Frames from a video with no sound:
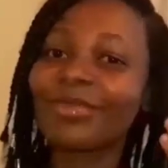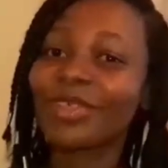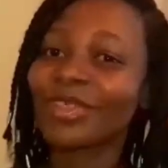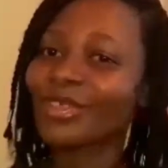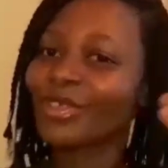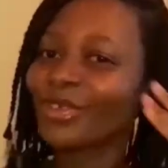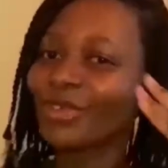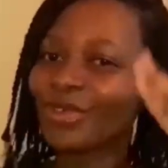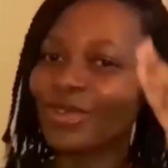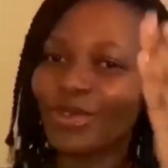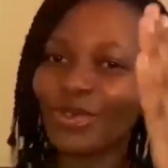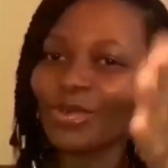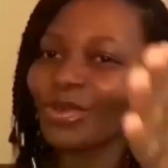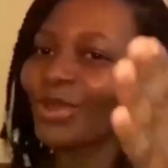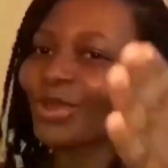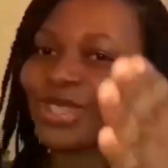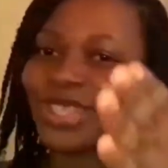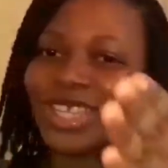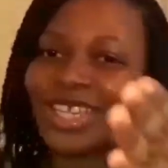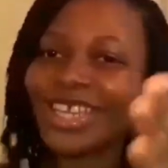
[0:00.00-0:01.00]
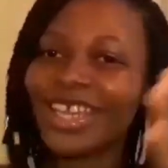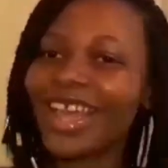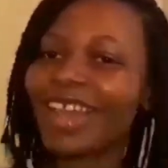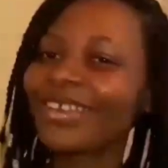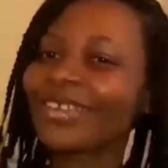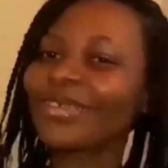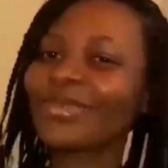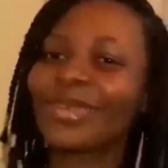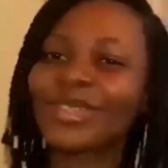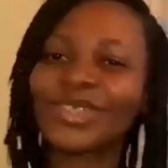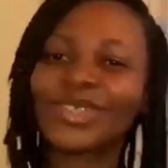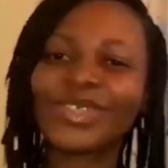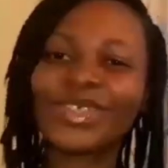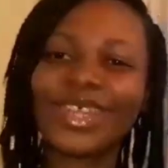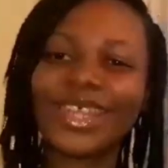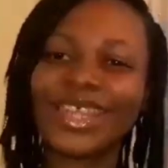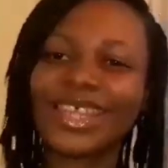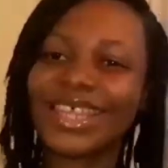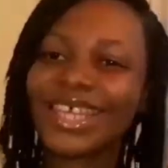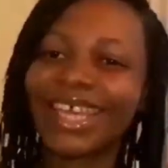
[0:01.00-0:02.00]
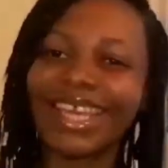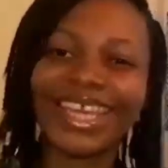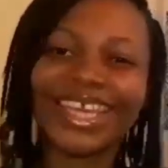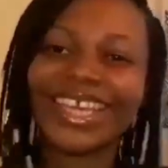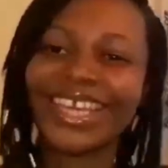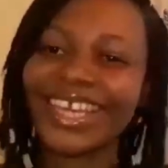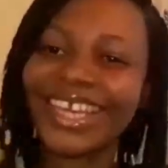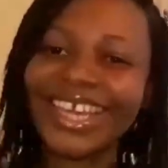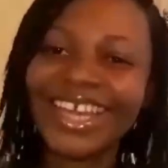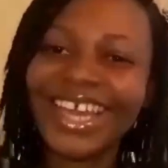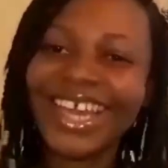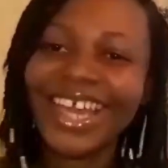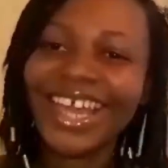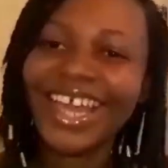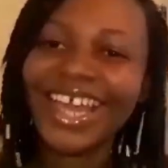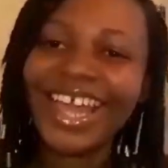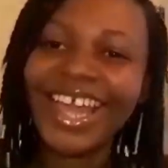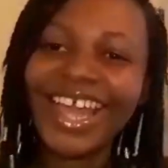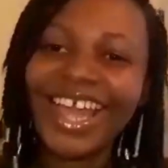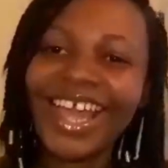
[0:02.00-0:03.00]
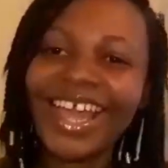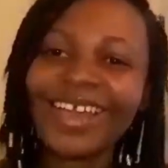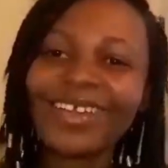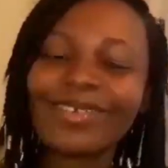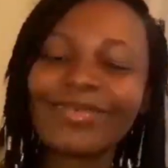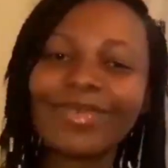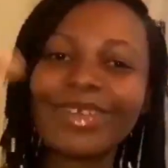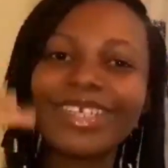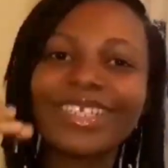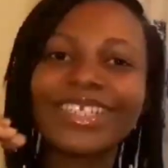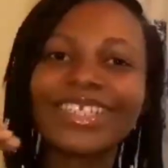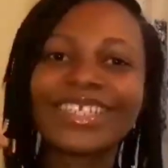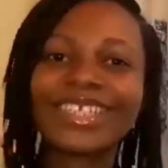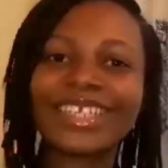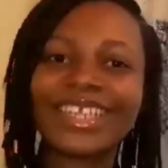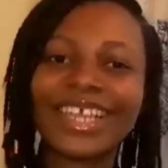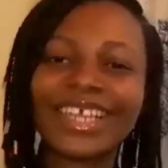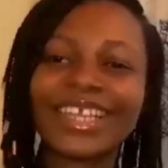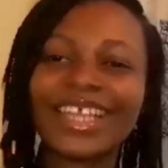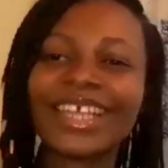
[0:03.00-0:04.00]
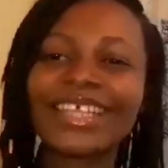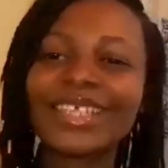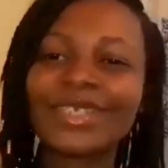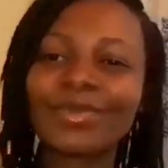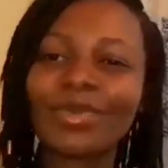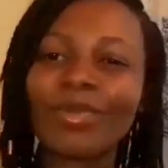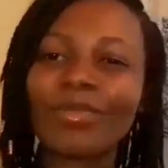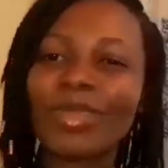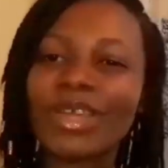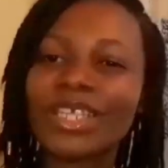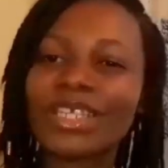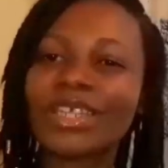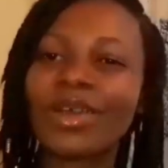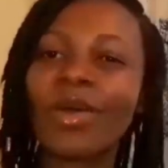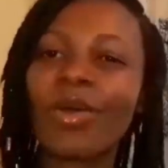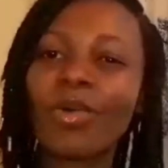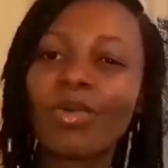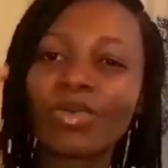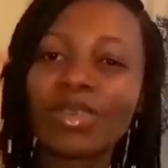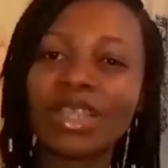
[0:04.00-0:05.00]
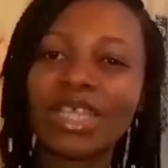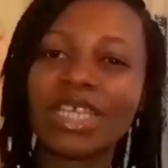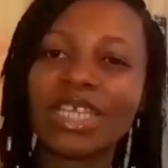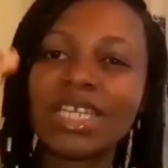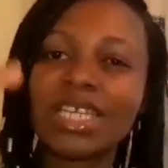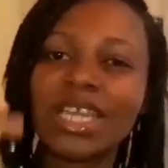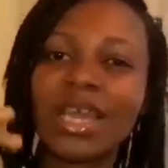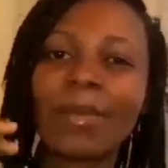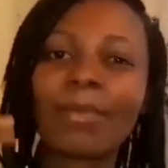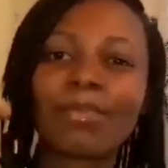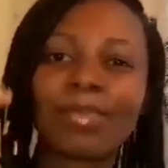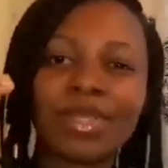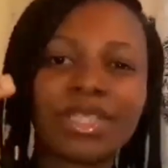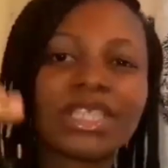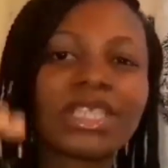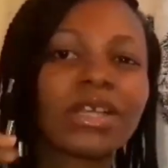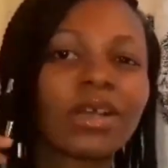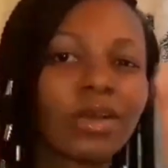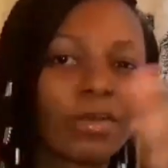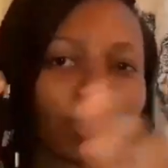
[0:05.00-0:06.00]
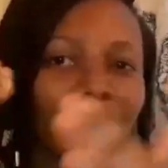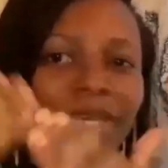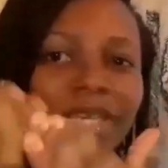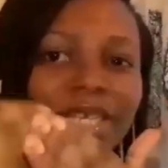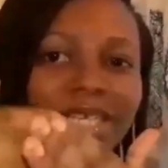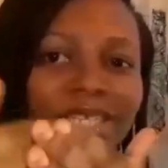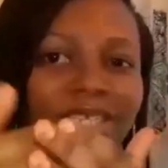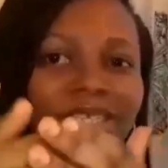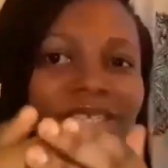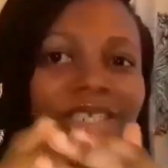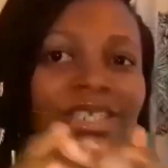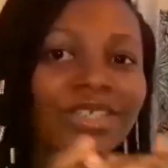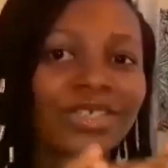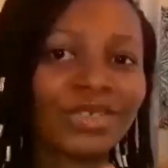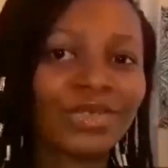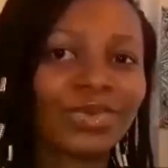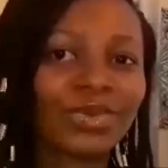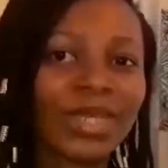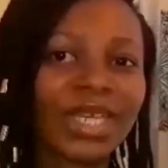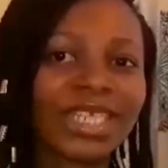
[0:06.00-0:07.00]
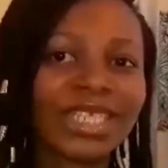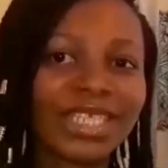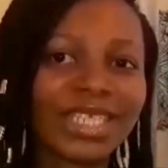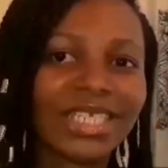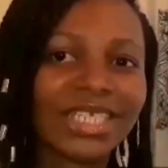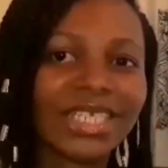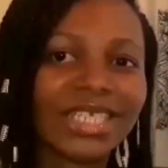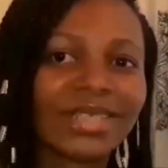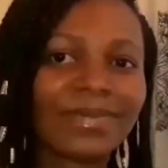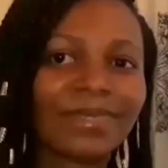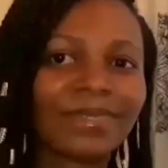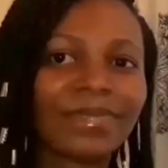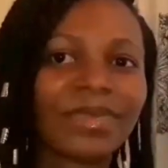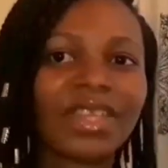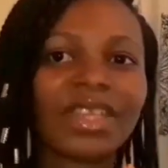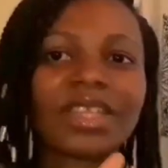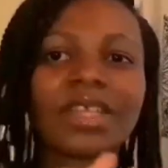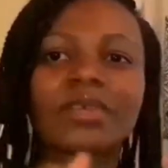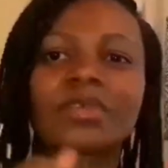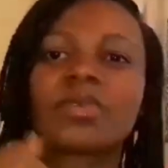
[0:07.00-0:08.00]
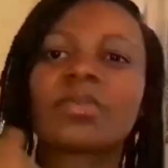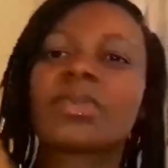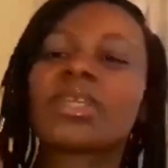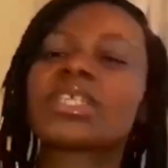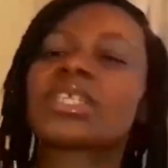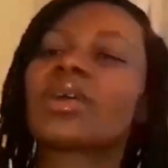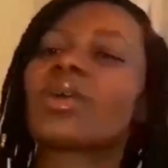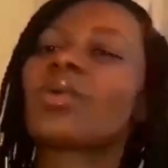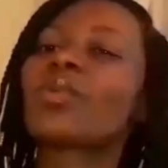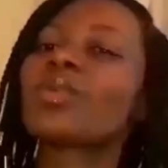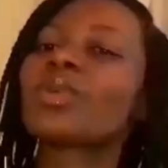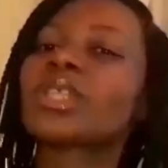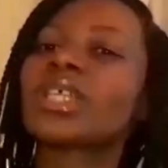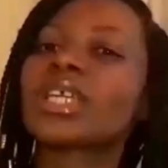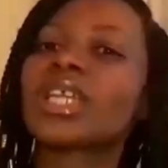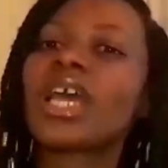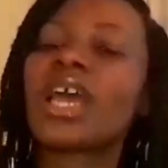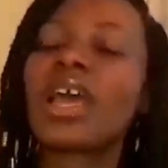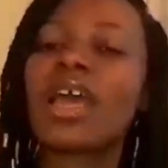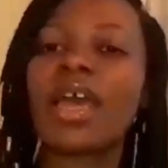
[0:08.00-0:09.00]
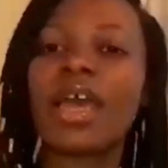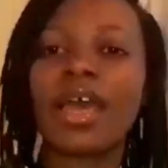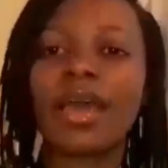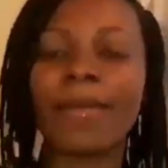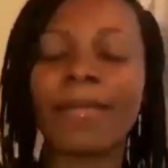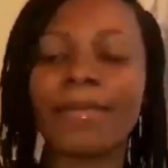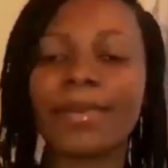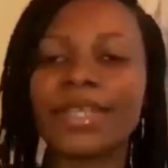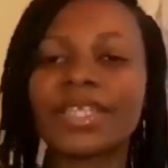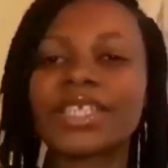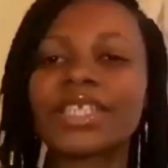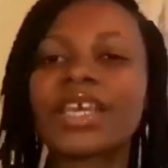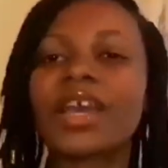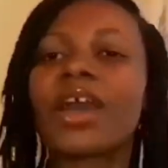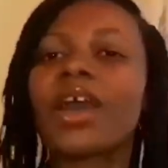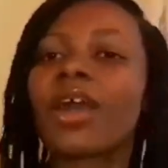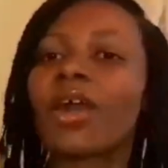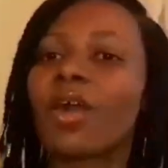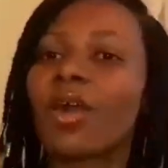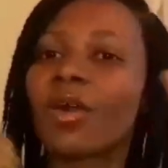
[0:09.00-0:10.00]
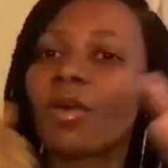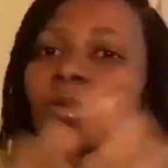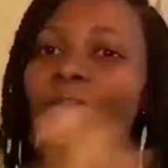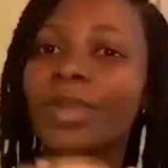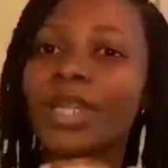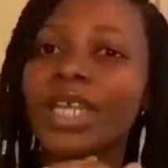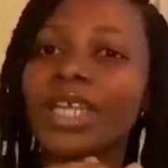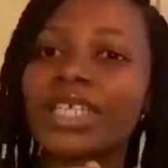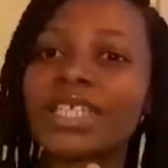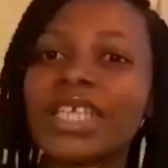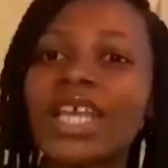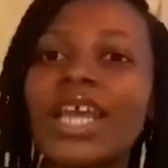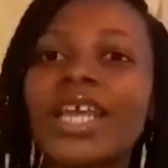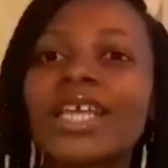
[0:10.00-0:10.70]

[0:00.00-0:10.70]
what you will say, I don't know what you think, but that is what makes the whole thing a bit complex. Do you get it? That's what makes the whole thing a bit complex.